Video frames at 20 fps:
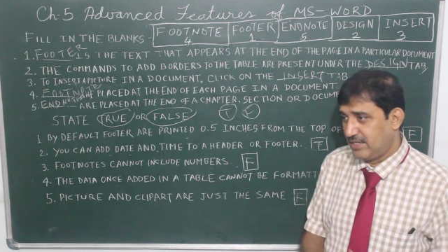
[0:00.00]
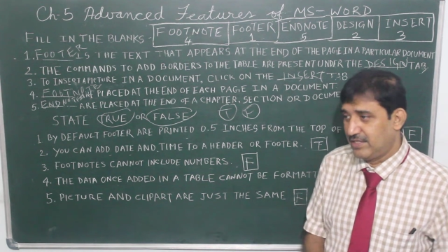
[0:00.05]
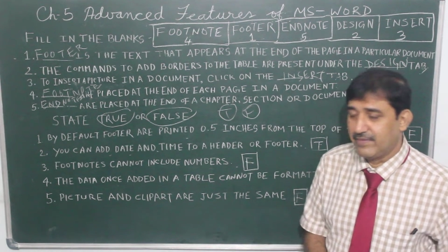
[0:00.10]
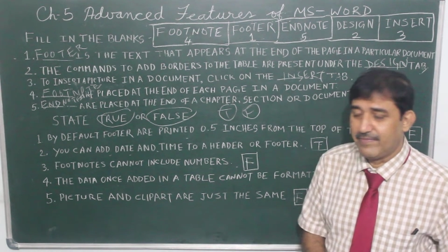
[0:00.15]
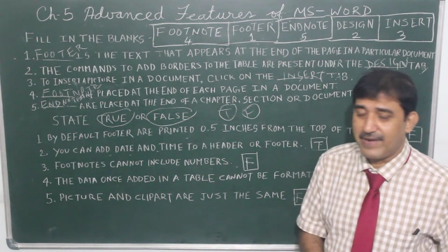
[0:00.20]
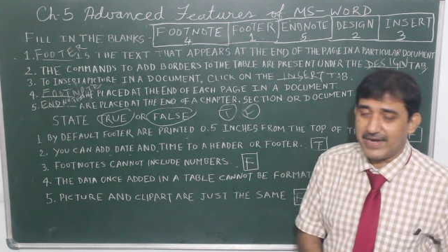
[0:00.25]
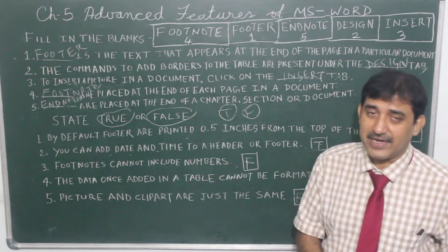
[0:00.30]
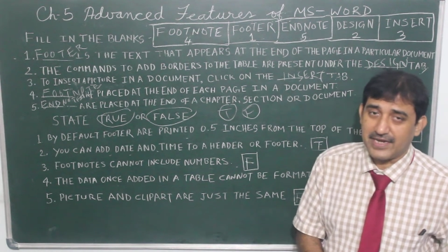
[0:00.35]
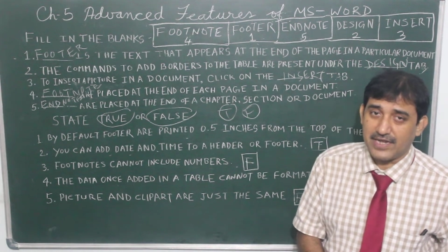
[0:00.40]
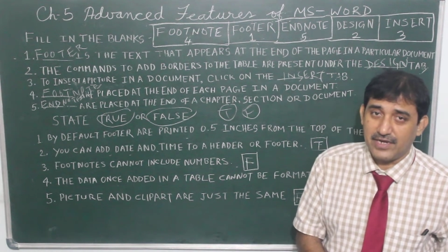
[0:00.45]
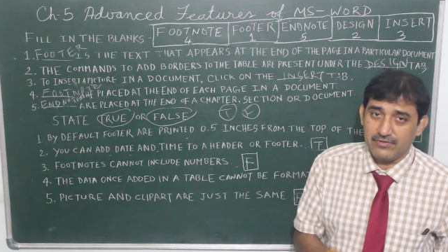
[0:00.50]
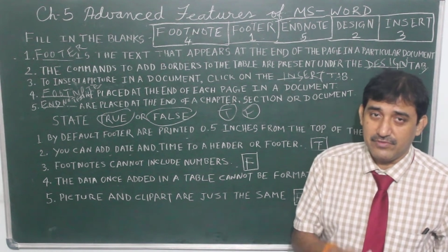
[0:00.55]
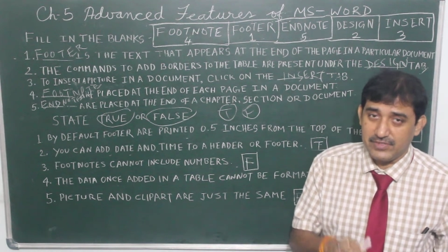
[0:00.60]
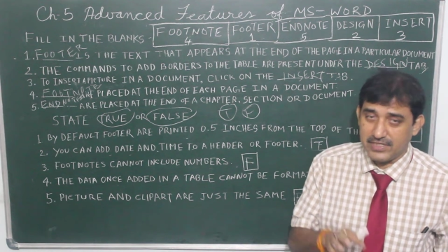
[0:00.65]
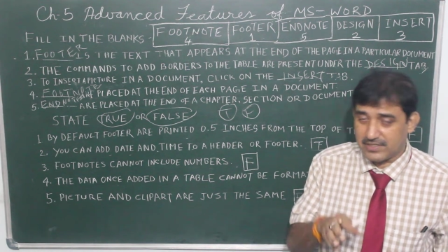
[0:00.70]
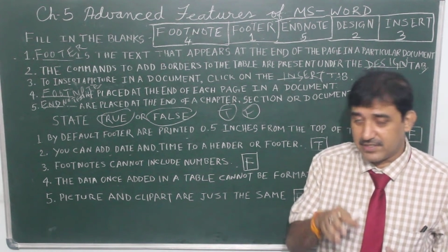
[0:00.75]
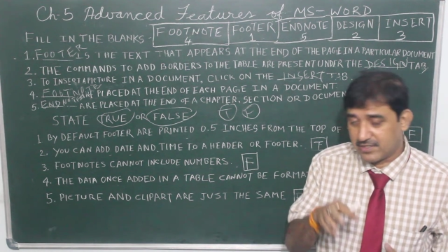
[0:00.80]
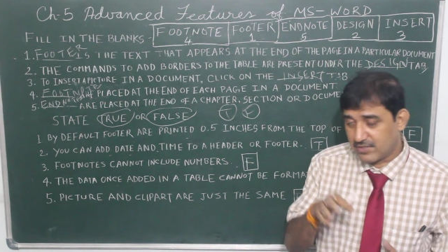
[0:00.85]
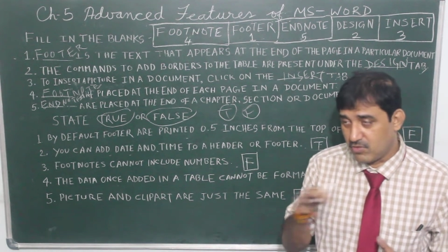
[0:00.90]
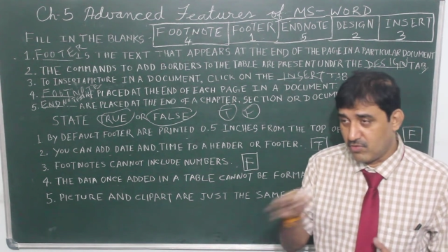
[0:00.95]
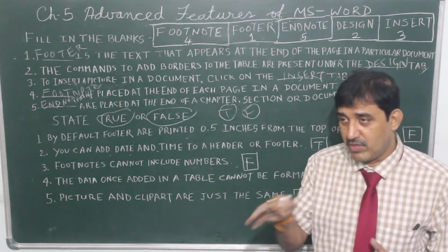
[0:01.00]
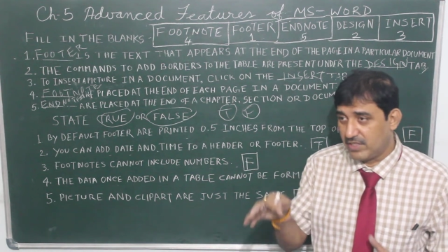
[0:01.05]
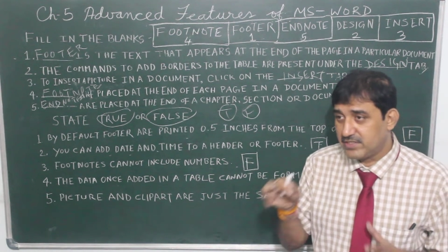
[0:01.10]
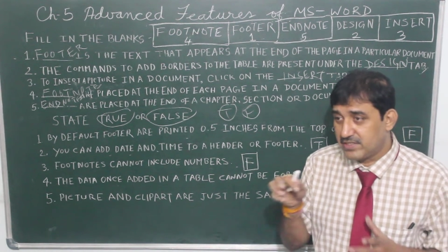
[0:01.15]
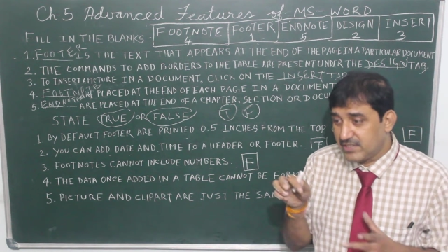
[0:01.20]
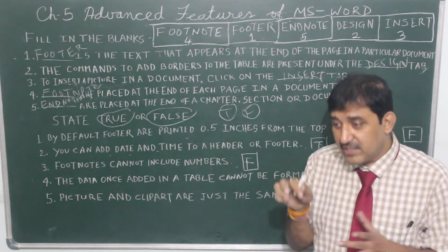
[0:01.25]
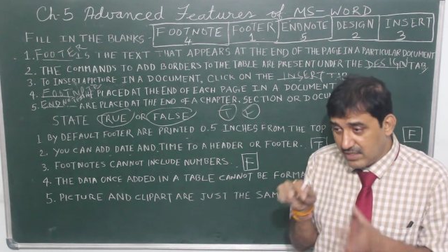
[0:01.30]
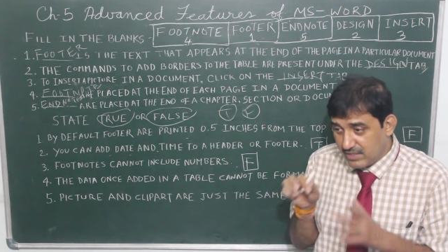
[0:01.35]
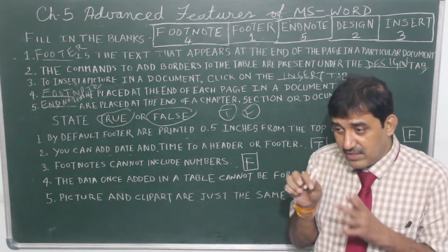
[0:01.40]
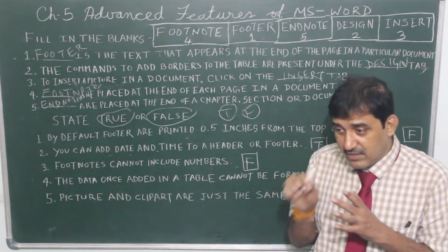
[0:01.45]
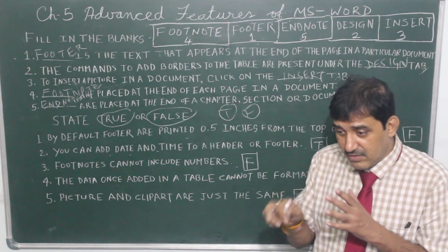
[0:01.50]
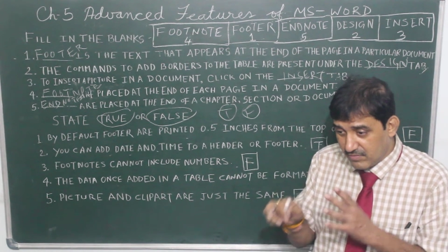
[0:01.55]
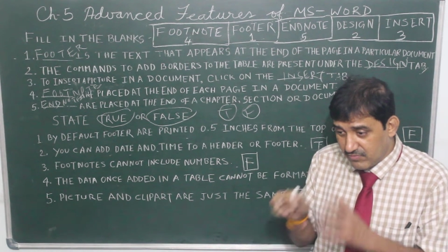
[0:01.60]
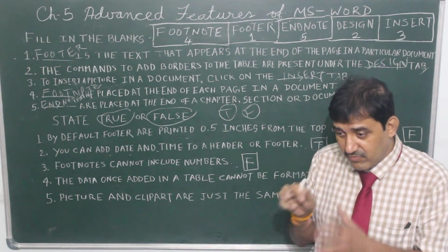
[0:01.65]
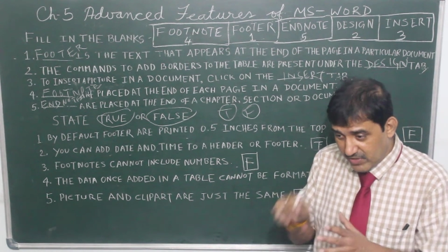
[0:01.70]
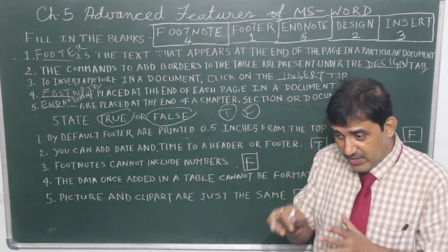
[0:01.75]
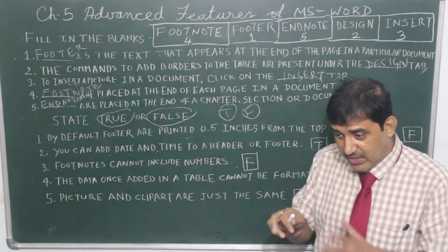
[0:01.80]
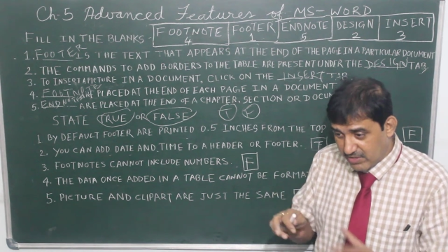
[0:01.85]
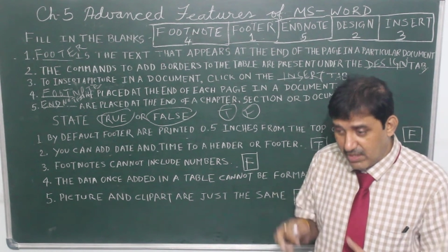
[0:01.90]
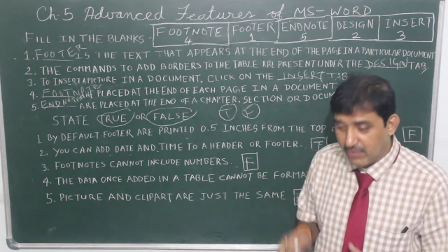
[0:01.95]
In the practical, we just go and see
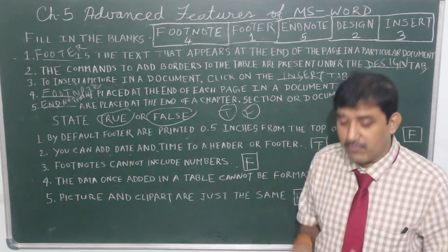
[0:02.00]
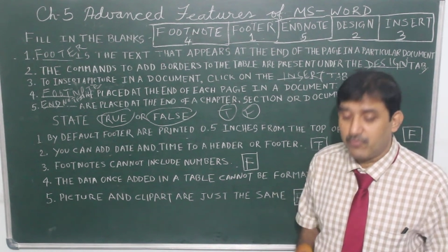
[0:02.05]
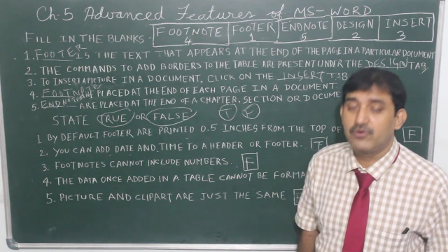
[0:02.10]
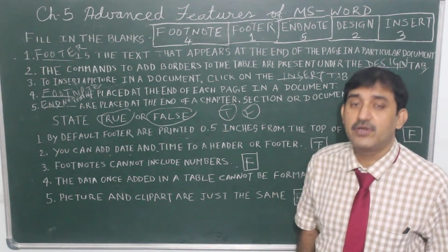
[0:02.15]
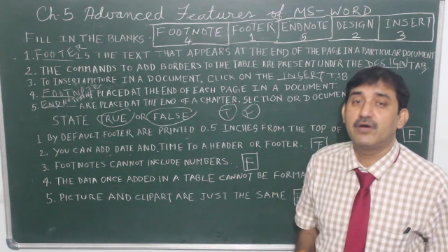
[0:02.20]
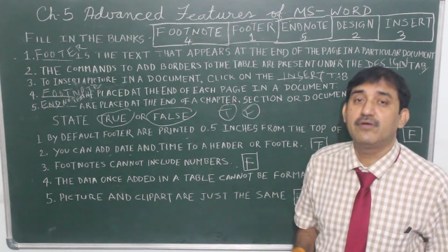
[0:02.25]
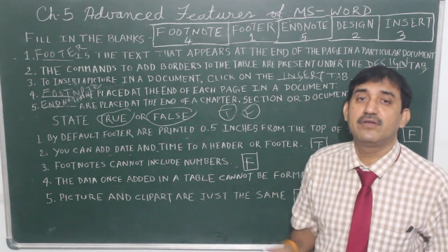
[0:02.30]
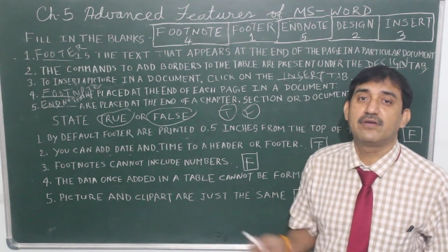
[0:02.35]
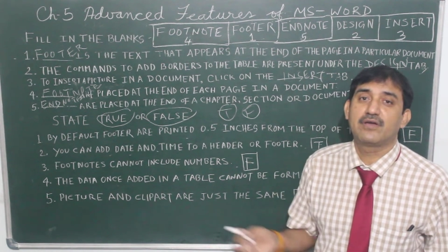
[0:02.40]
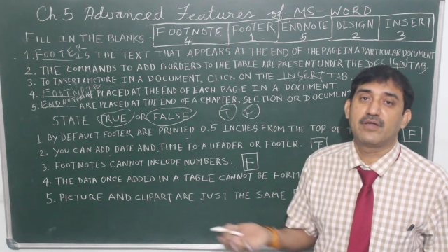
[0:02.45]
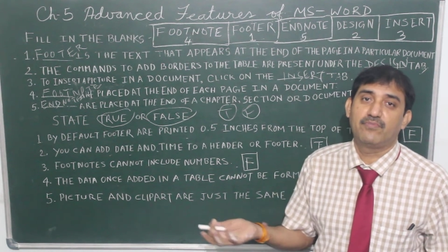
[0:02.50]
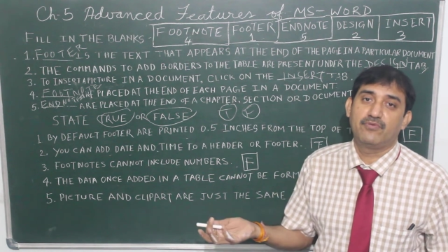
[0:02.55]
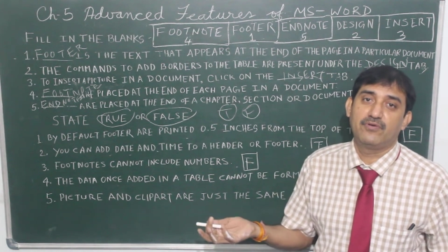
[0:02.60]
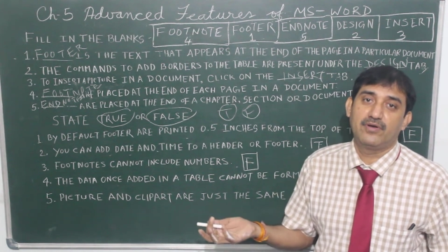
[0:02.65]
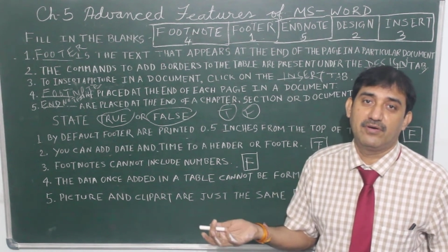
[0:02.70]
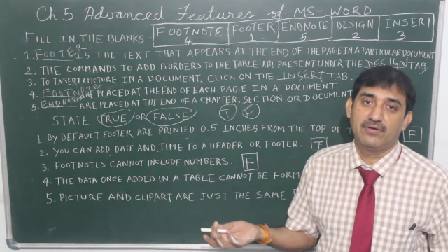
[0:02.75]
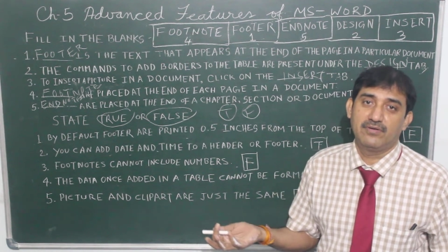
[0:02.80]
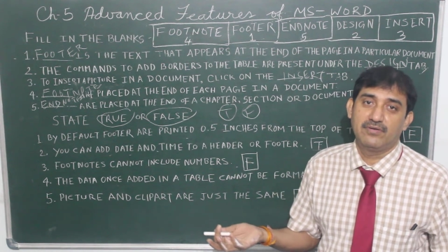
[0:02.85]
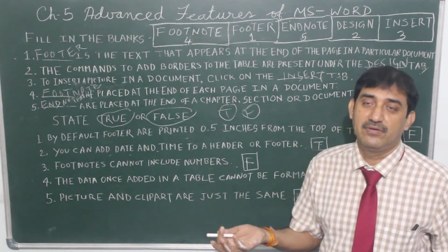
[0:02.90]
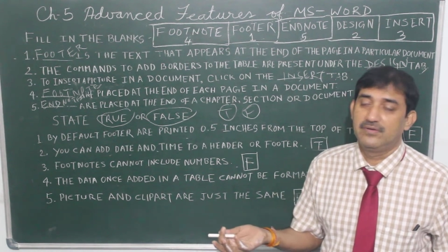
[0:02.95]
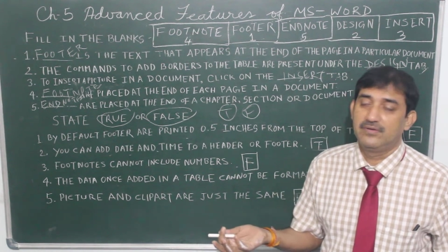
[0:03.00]
whether you can put on. We can put on.